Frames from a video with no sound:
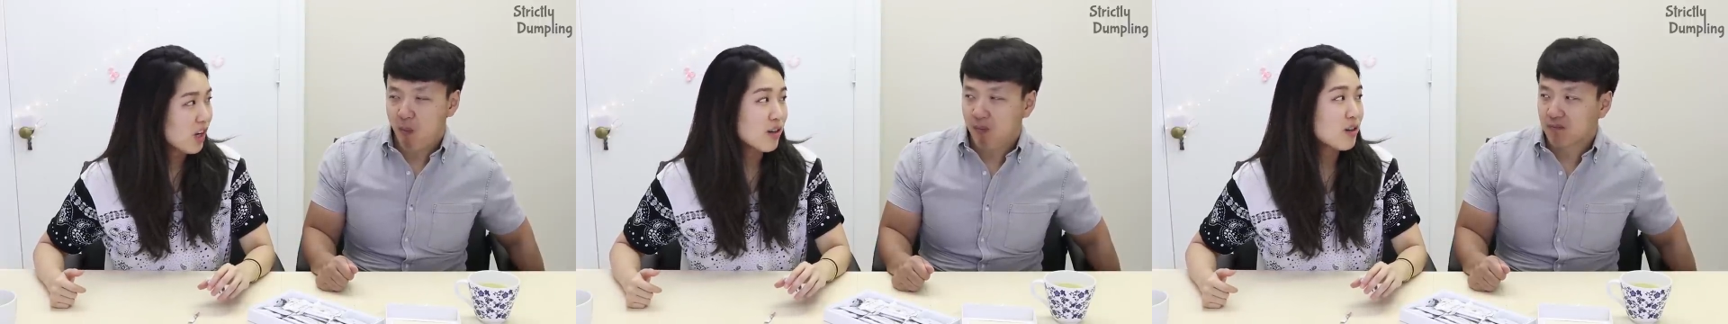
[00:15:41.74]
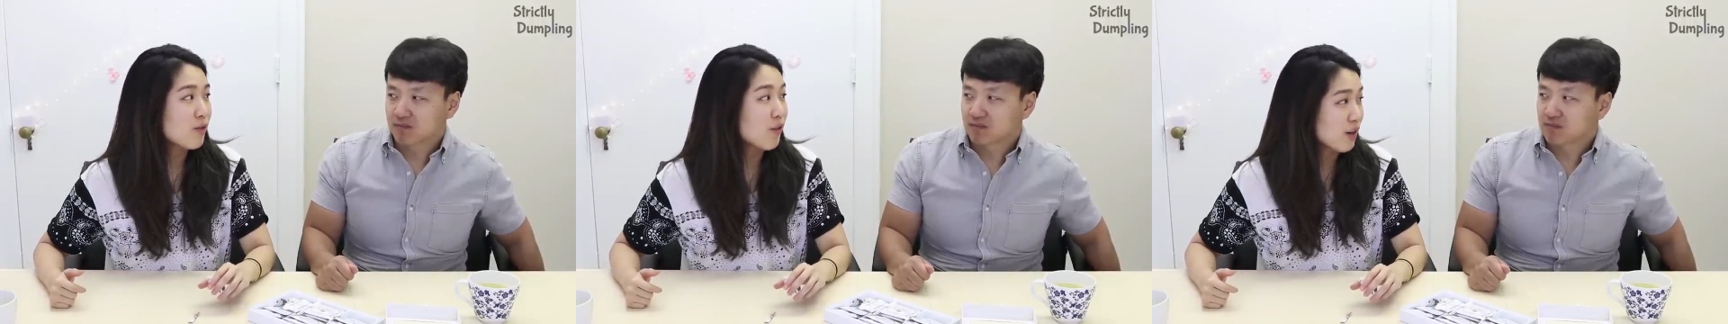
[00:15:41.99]
Speaker 1: I
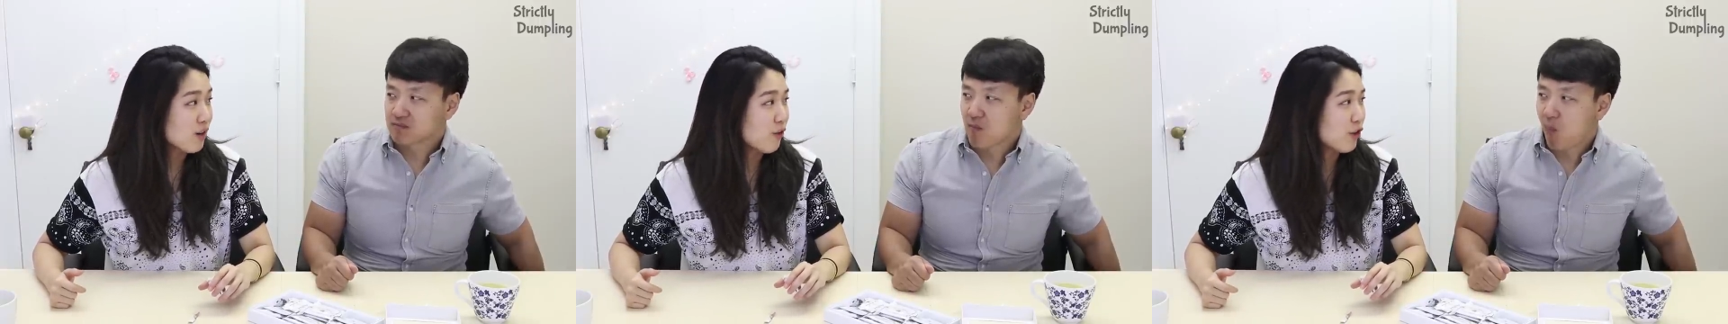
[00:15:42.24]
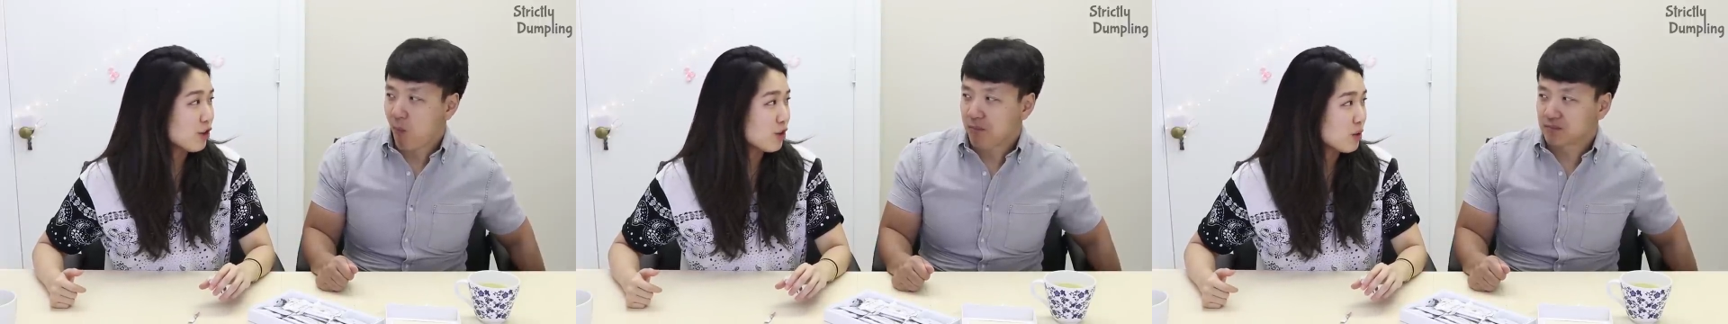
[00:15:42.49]
need to find it
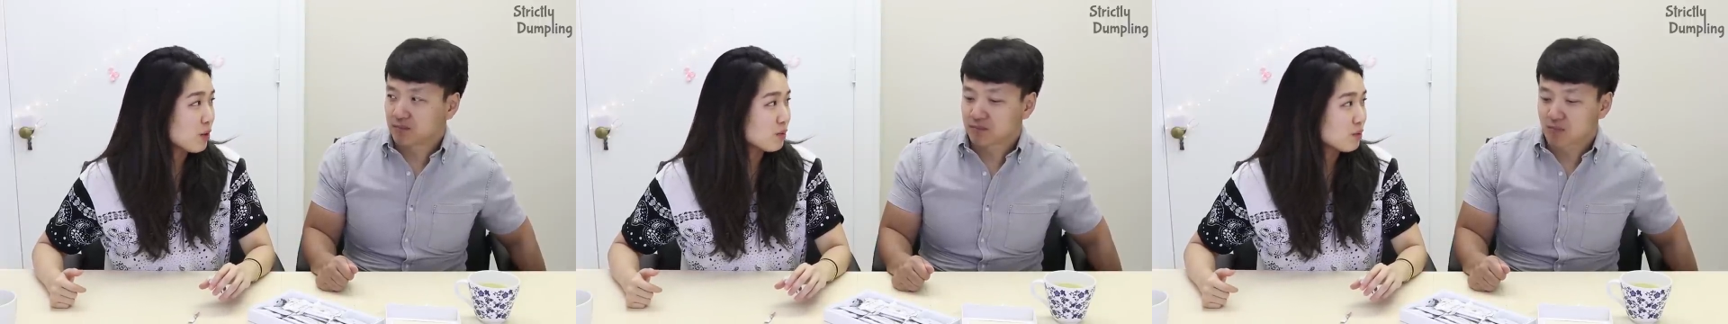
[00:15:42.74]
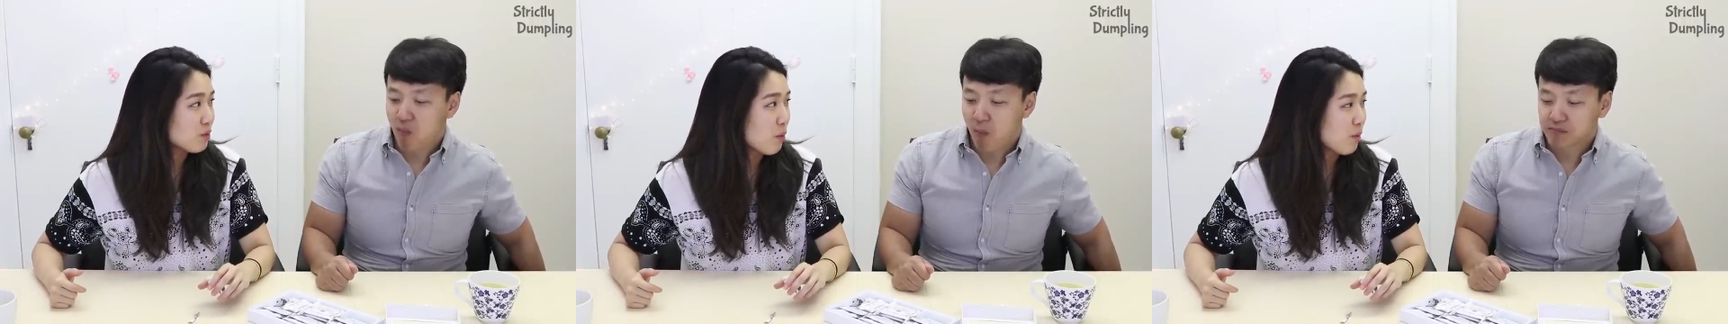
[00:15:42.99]
for you.
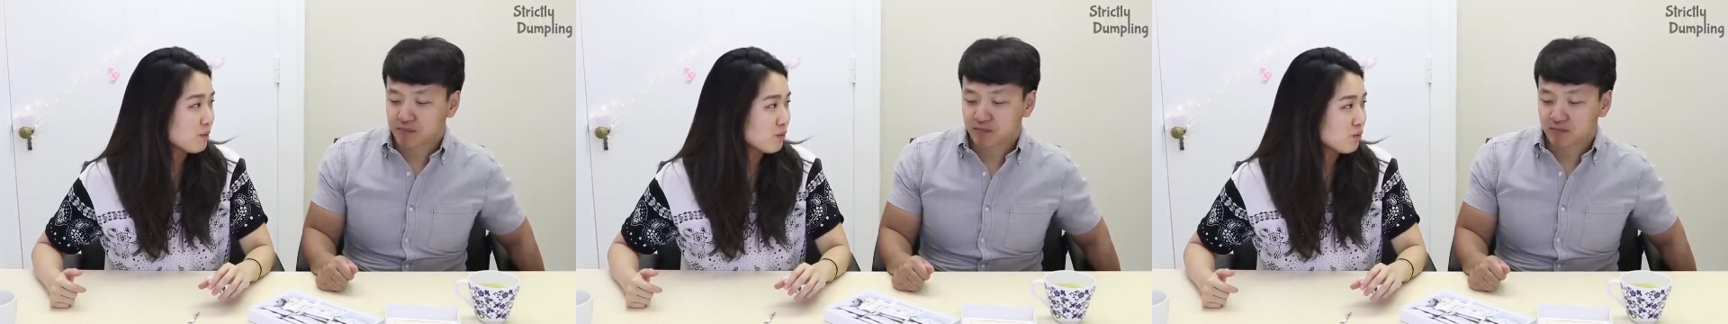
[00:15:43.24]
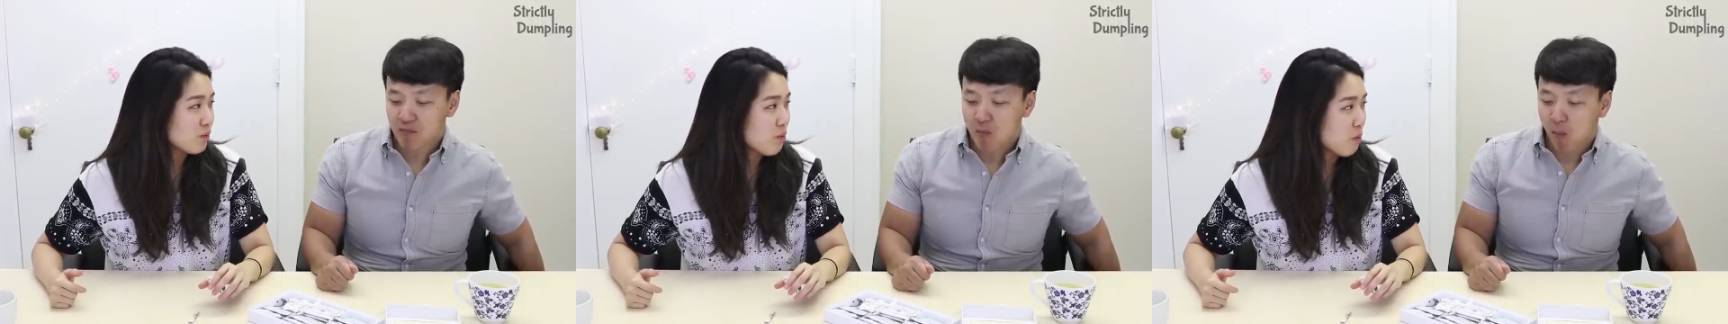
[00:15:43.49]

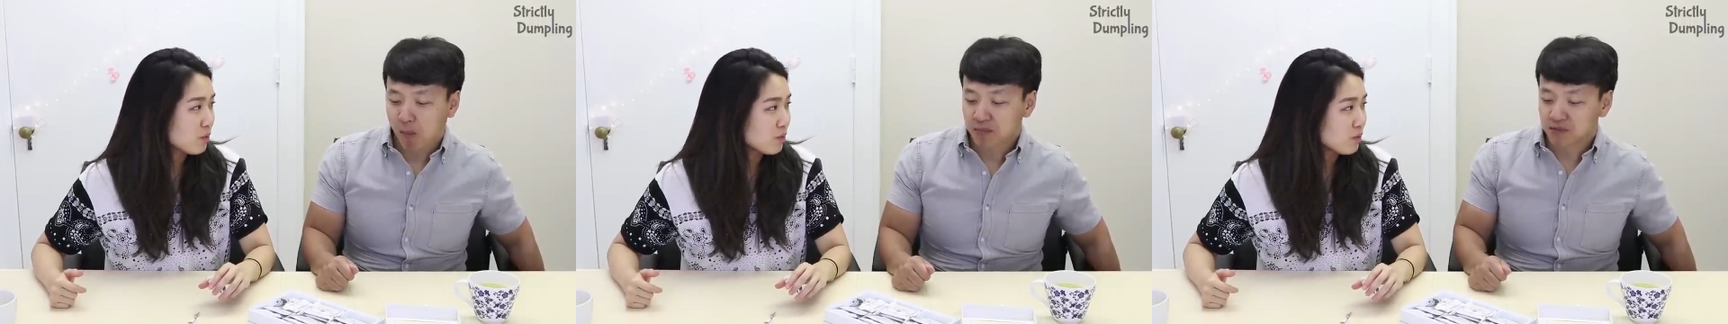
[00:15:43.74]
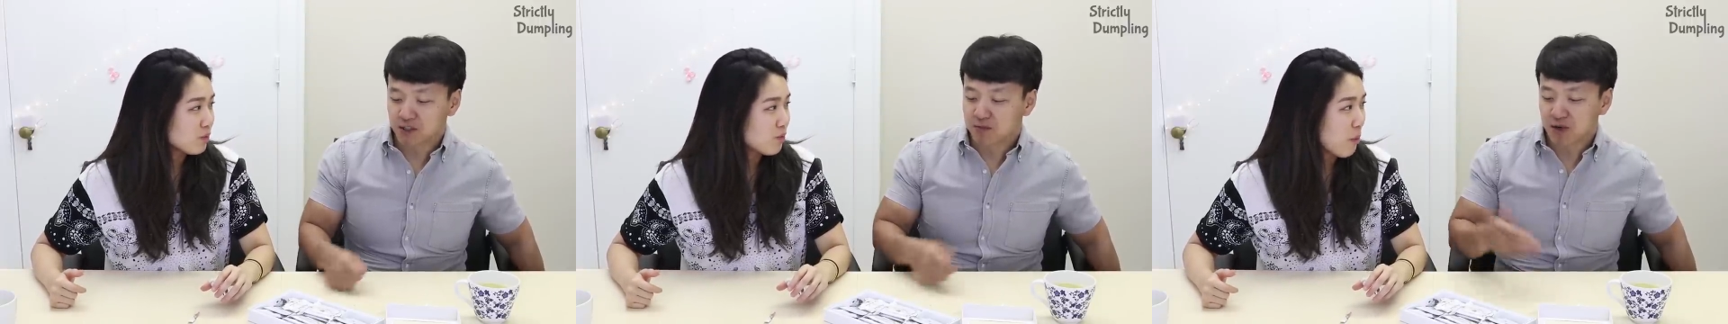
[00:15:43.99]

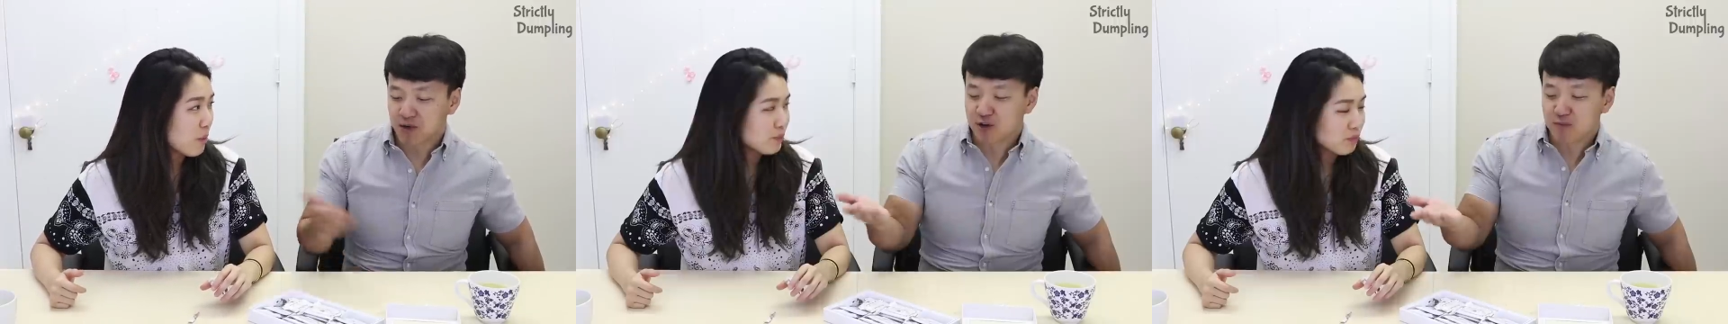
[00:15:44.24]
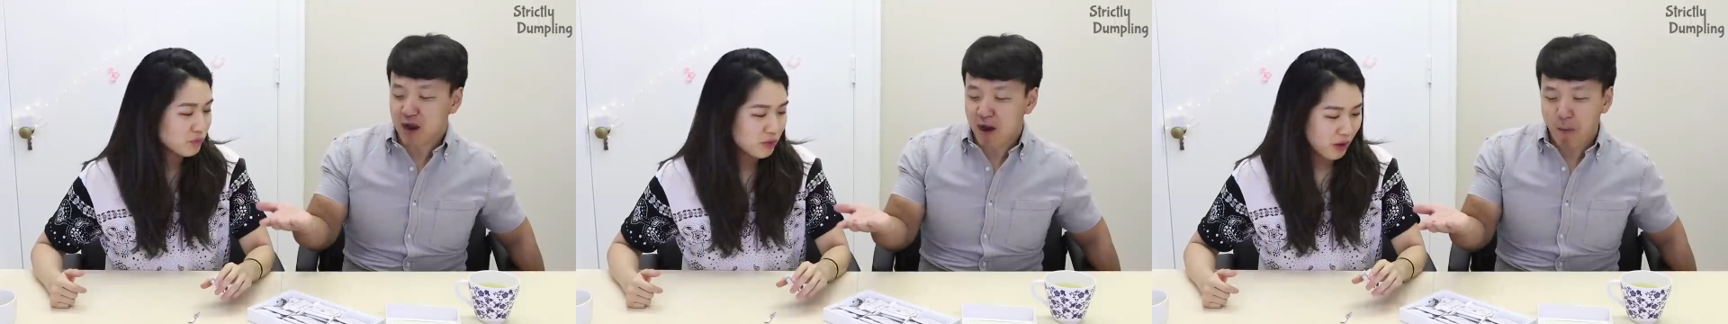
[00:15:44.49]
Speaker 2: Give my cookie
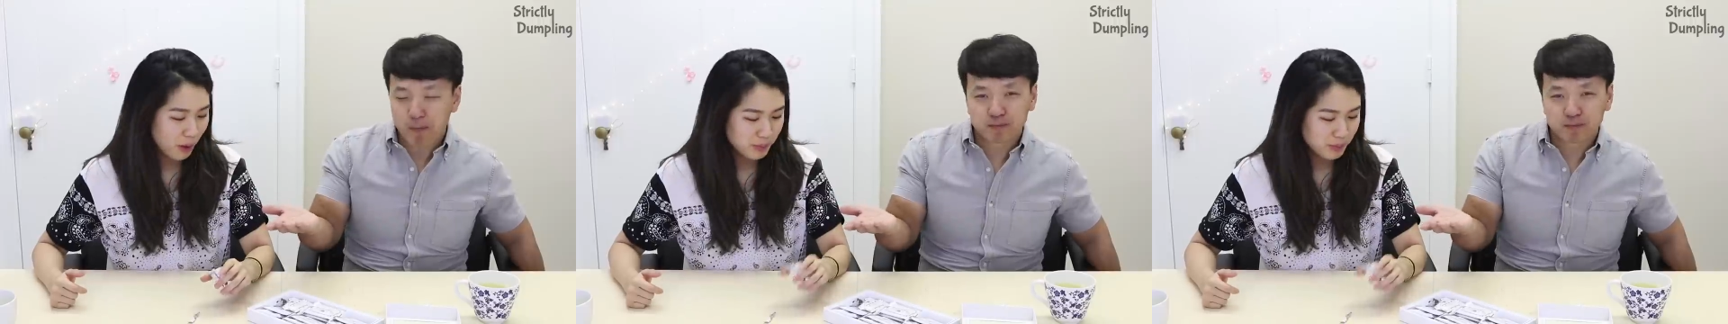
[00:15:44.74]
back.